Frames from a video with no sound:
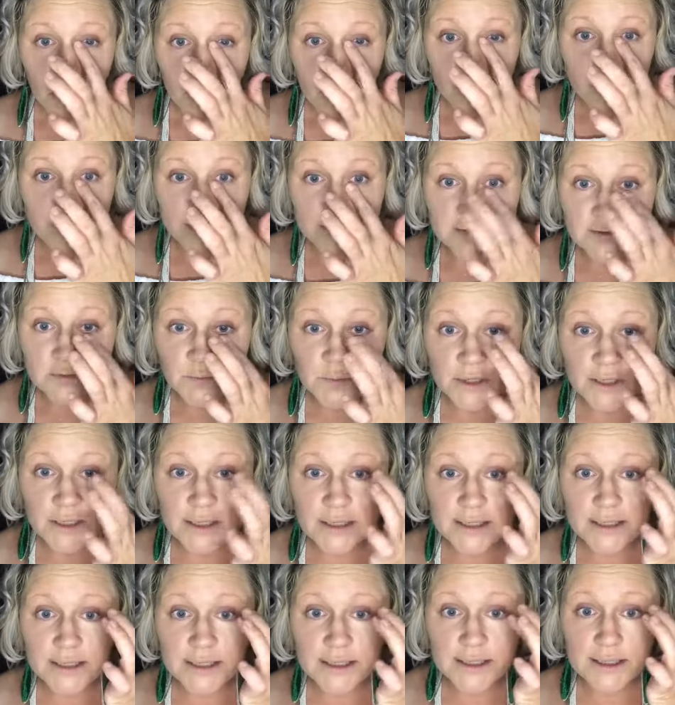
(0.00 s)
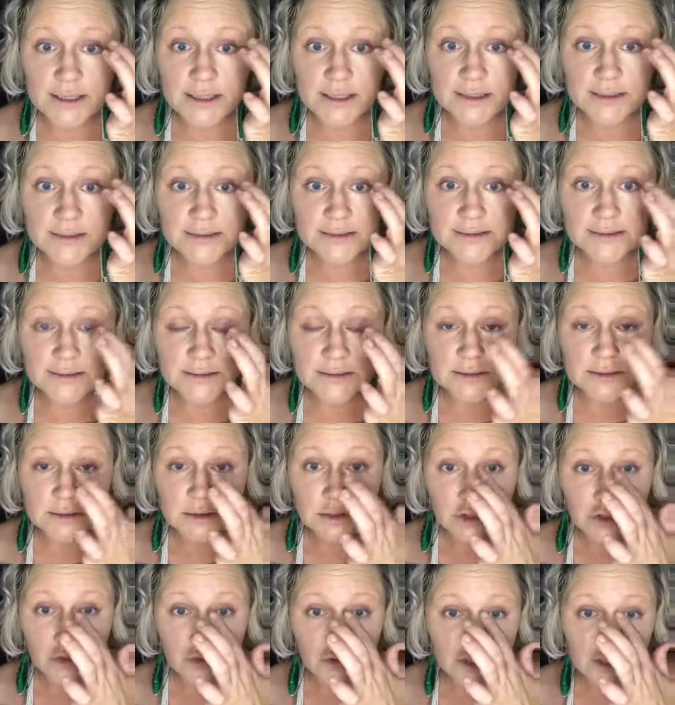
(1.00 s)
This one is
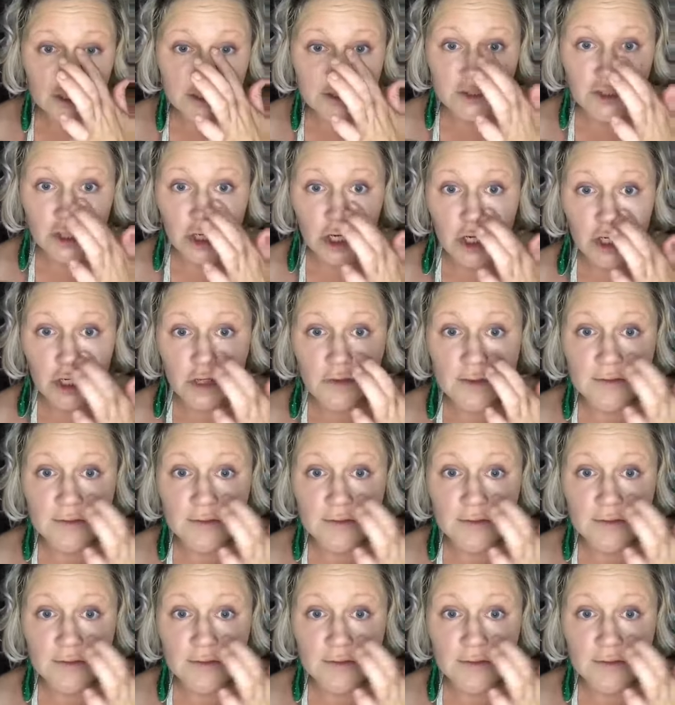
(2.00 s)
2 shades darker